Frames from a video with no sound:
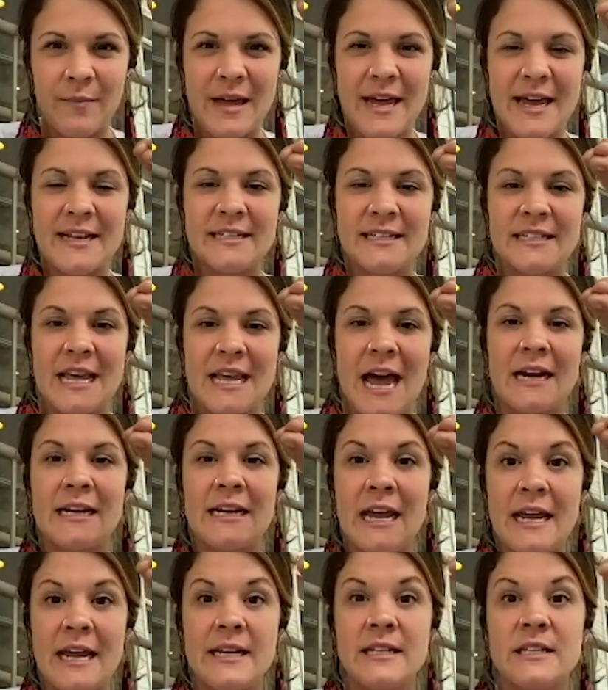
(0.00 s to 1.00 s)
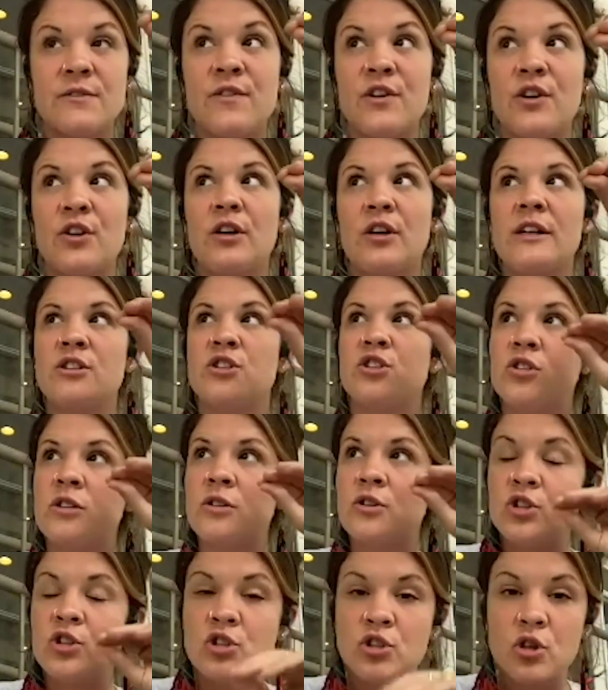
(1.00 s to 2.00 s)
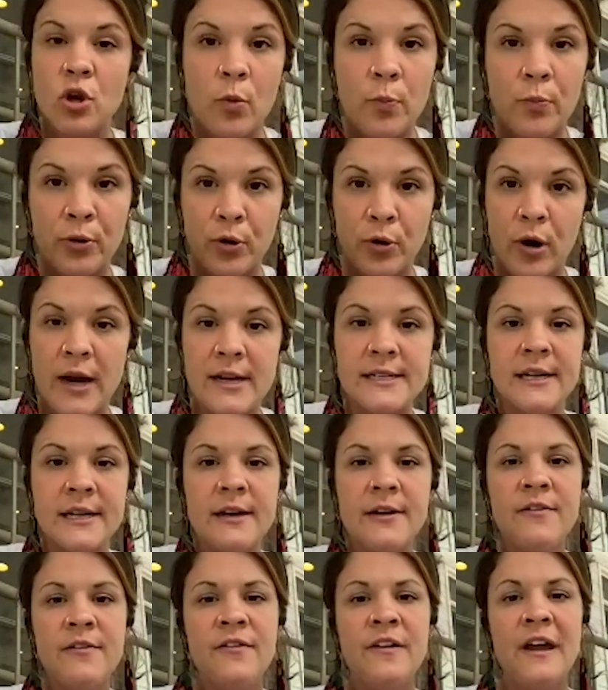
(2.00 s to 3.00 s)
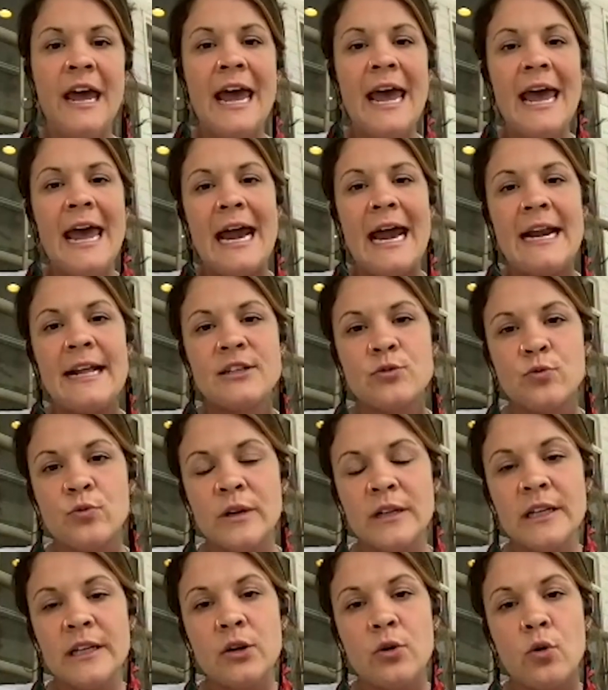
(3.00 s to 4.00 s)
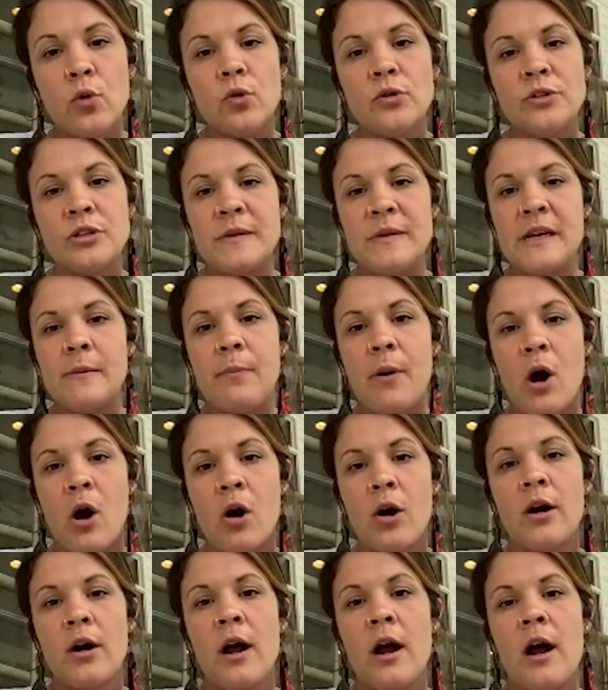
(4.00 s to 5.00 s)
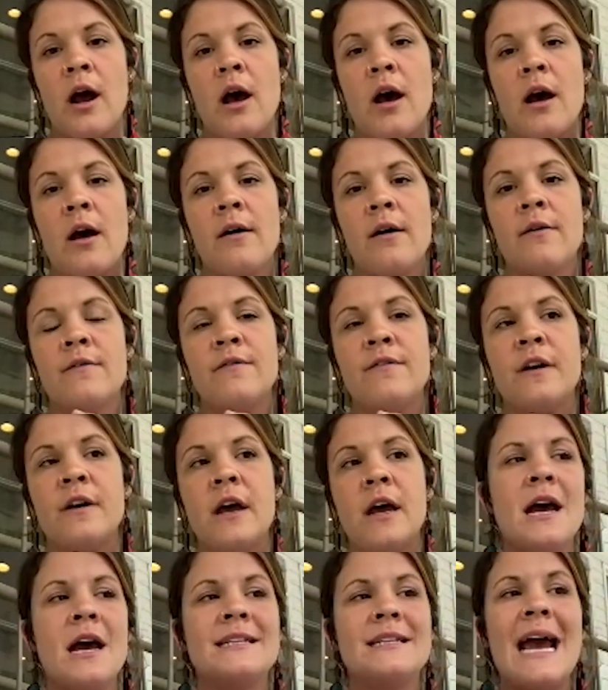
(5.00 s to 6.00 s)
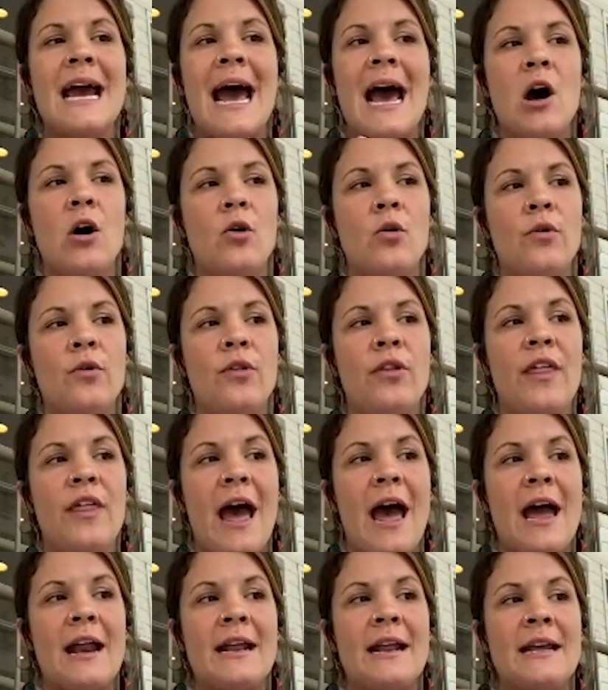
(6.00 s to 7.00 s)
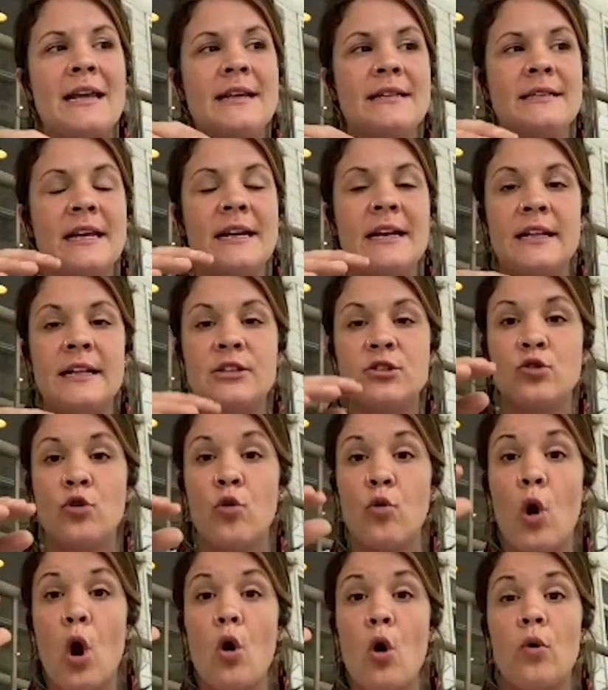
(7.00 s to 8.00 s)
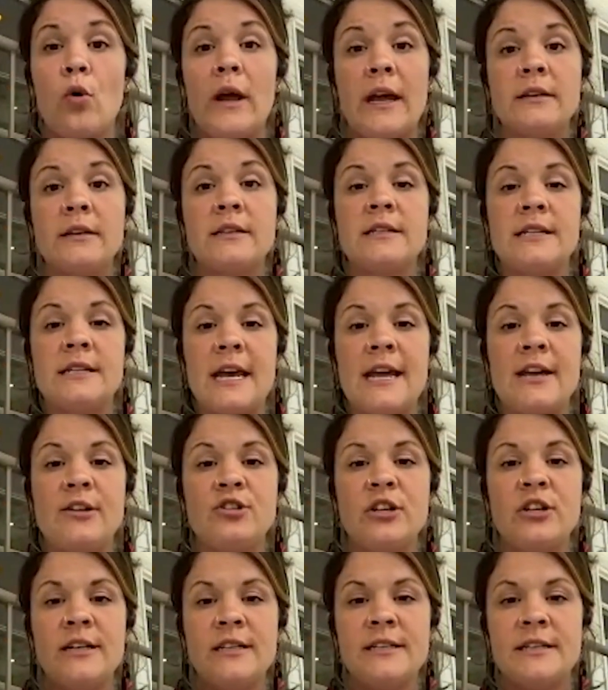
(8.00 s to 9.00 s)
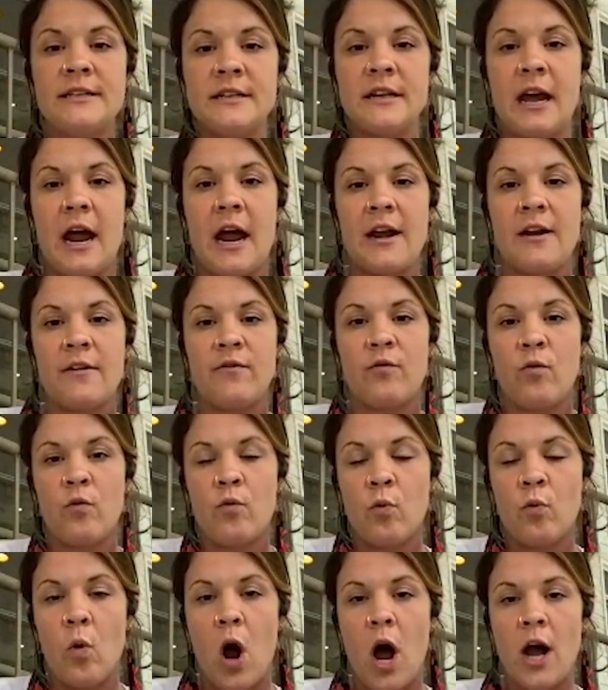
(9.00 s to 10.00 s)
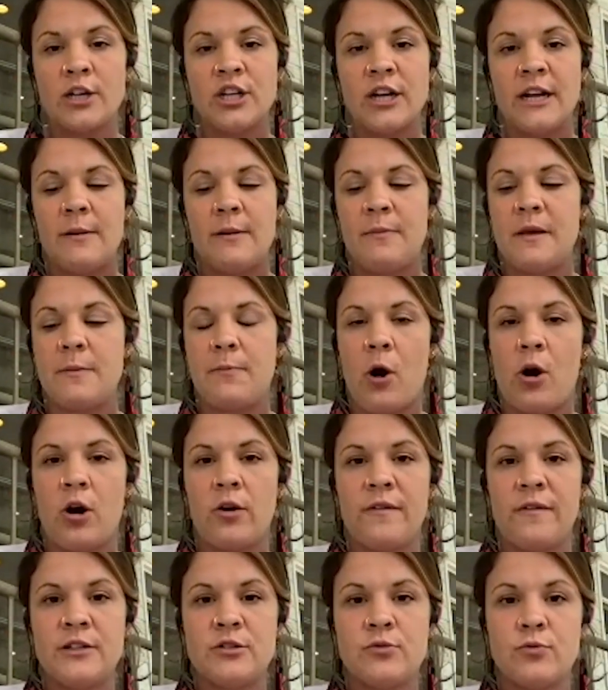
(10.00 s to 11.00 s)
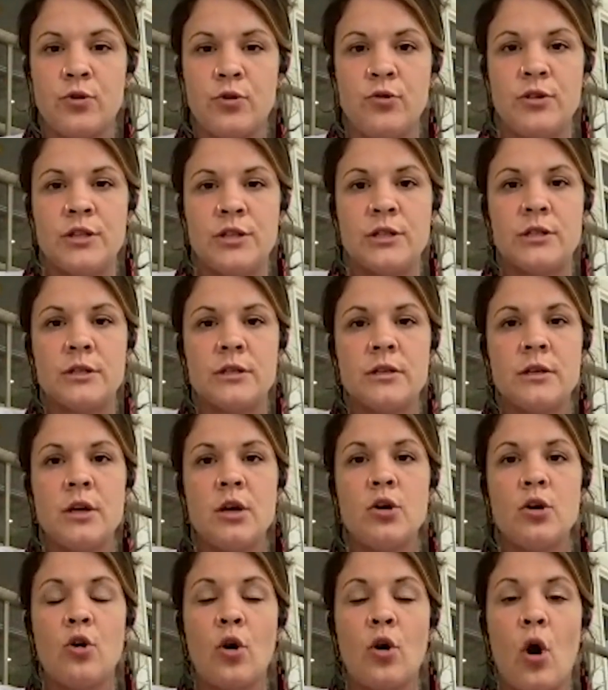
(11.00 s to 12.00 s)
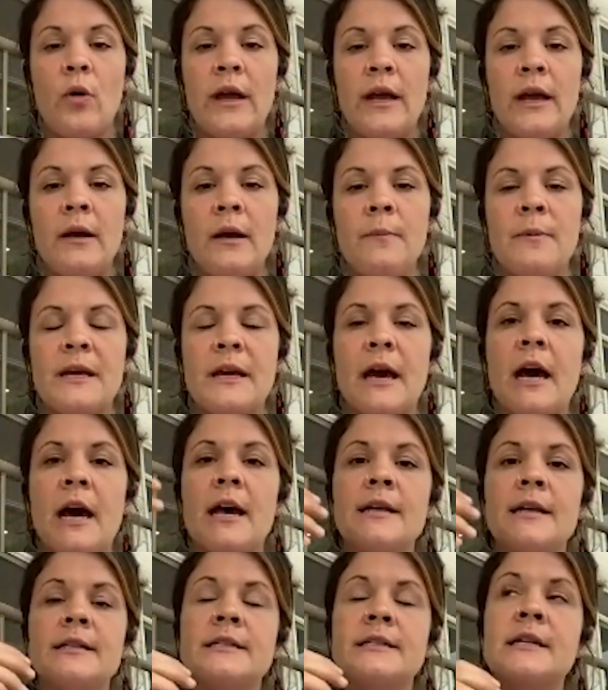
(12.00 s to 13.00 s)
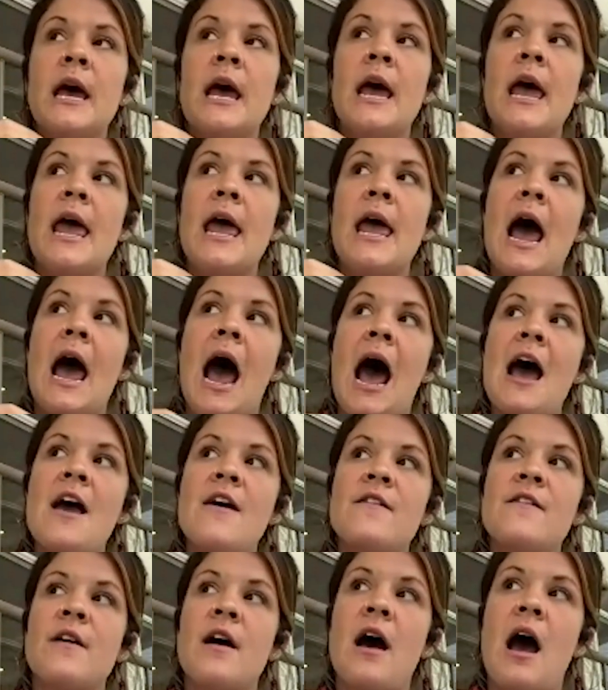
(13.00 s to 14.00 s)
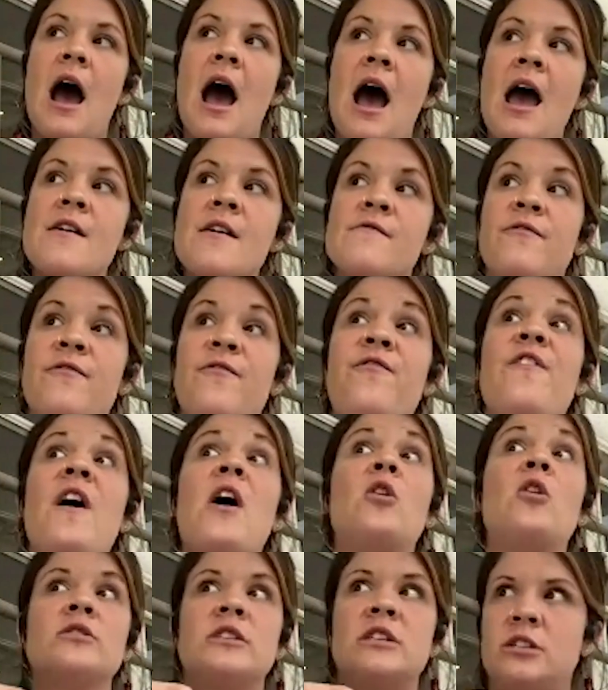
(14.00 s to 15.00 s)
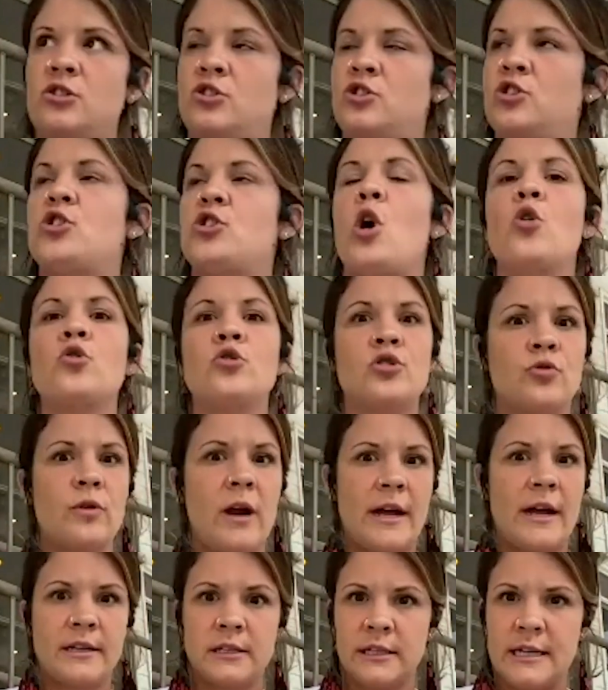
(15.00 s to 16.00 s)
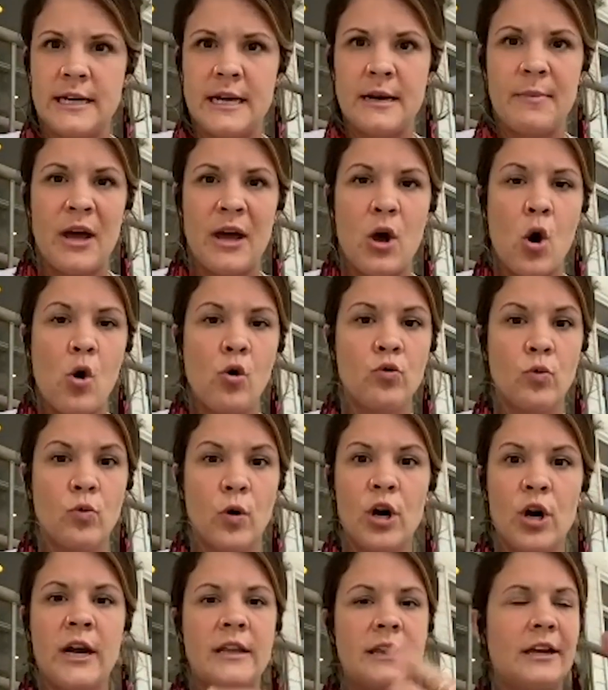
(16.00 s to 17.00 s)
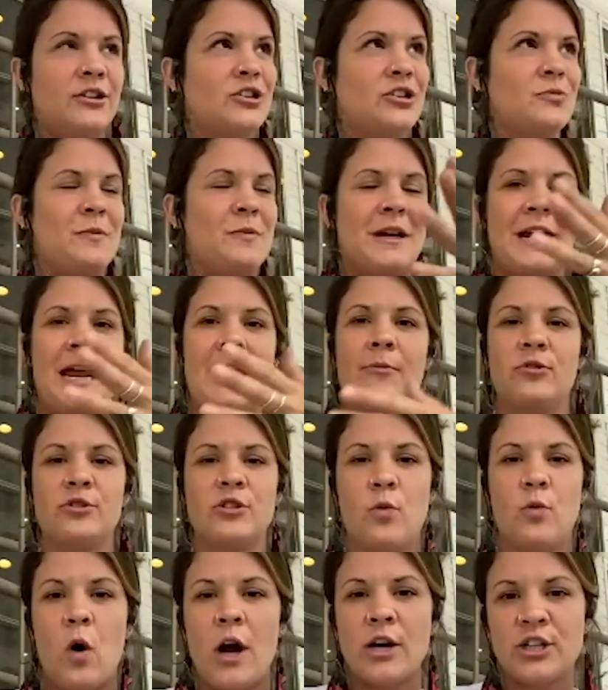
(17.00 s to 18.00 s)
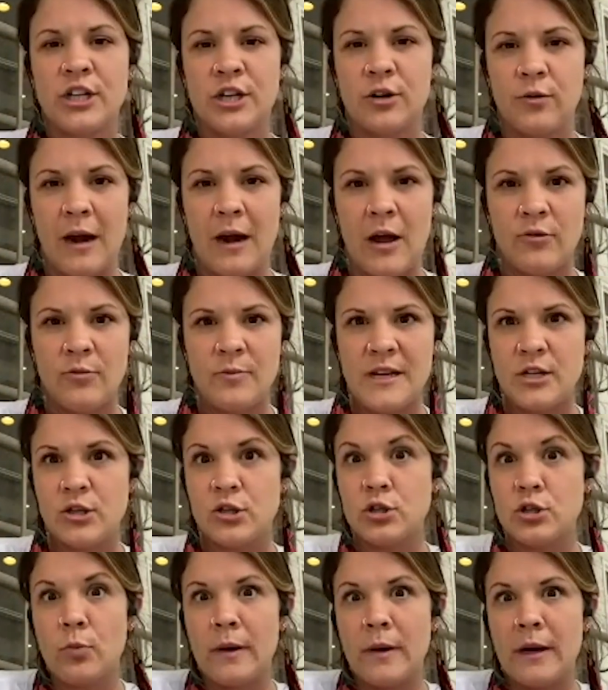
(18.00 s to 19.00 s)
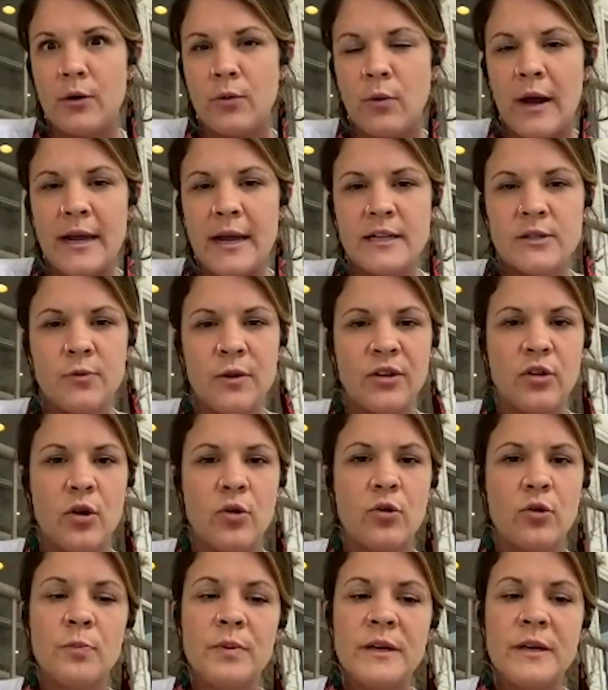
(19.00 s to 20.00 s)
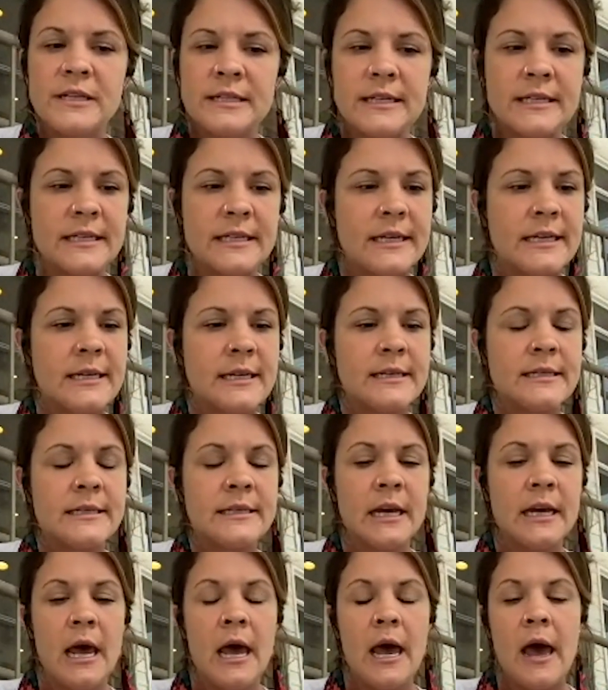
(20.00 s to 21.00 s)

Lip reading: is that Gainesville is so progressive, and it's really cool to be a part of a town that is in its growing stages, and to kind of watch it and be a part of its roots growing, because I have felt so directly in my own work, and then just being able to watch it around me in so many ways with local businesses,